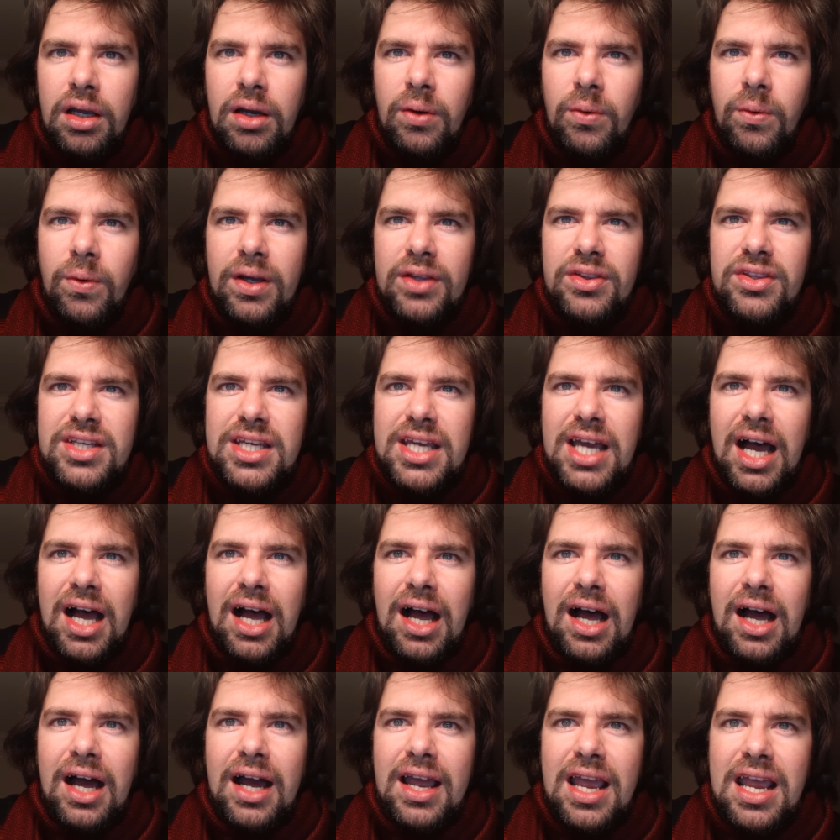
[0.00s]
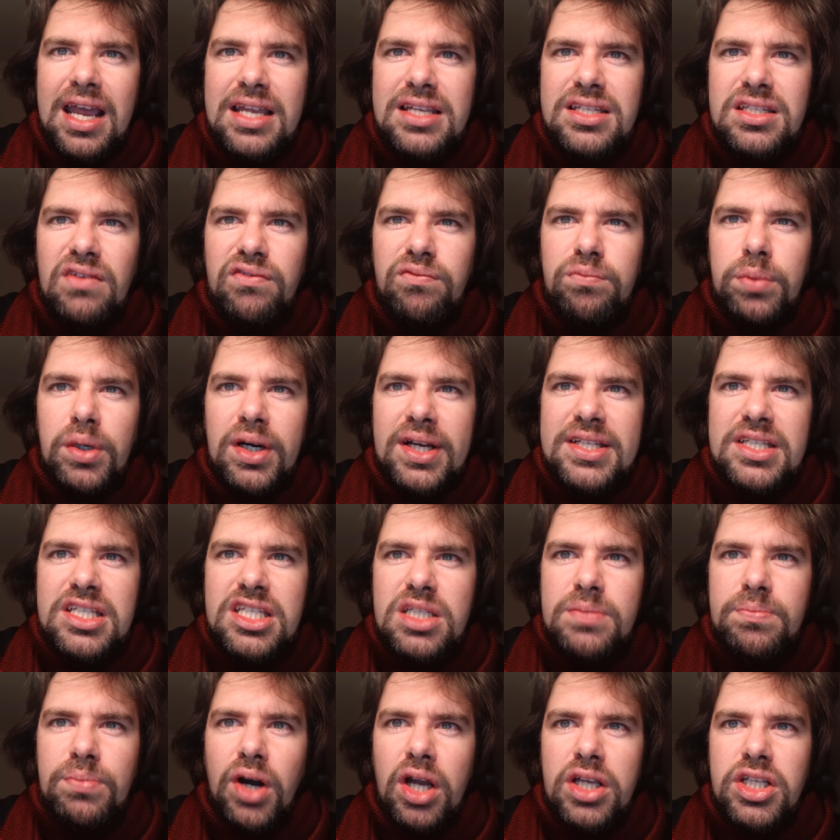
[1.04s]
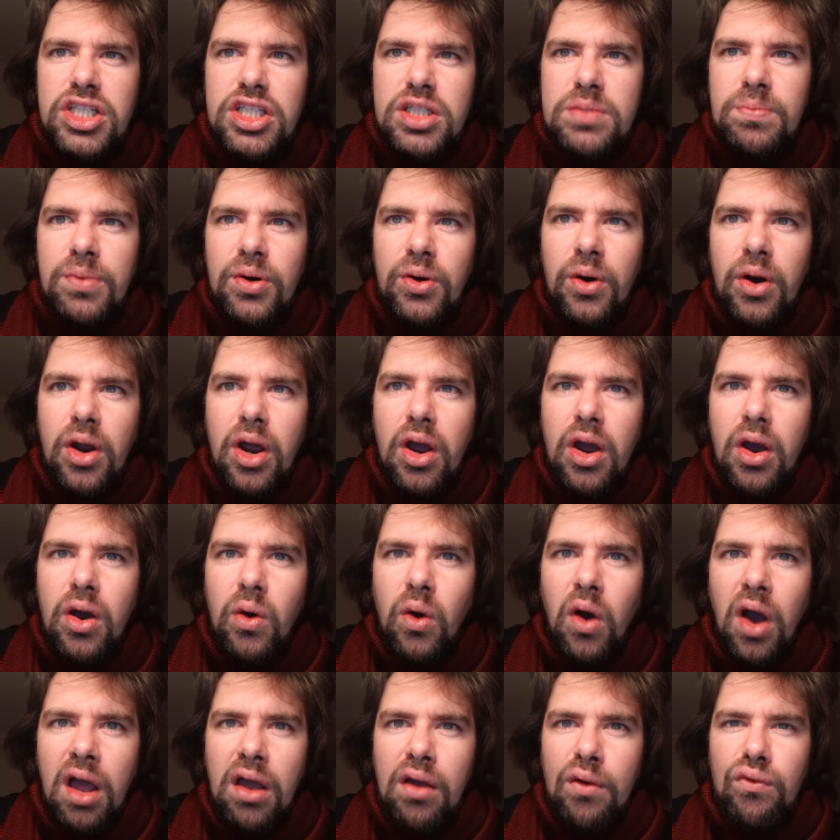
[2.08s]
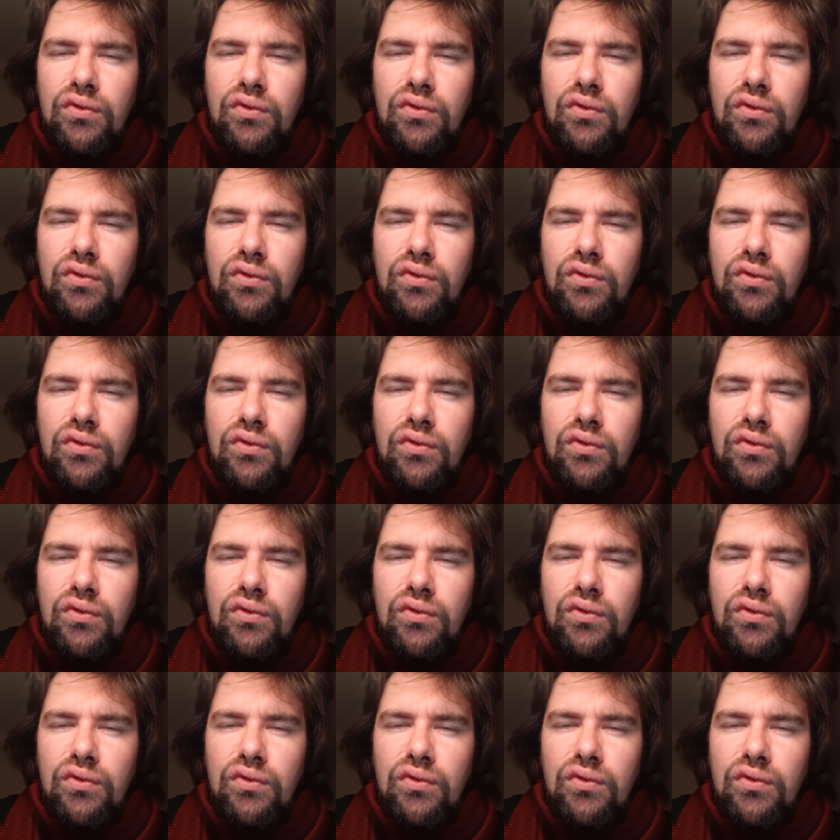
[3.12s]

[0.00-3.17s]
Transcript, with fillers: When the eyes of Prince Prospero